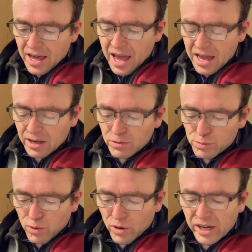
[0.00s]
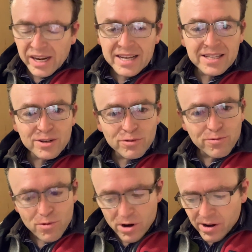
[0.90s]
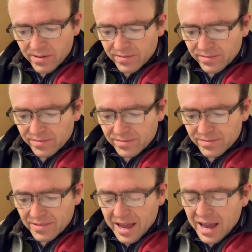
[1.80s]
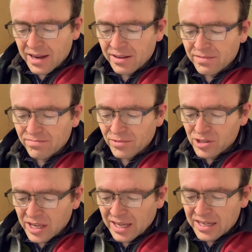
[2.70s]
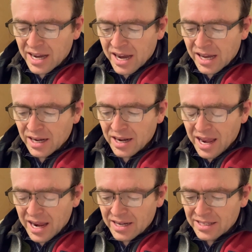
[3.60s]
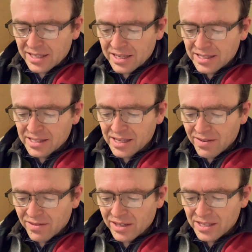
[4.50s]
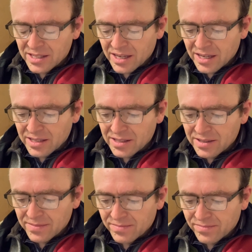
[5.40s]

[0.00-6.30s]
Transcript: And he was born in 1804 and looks like he died in 1876.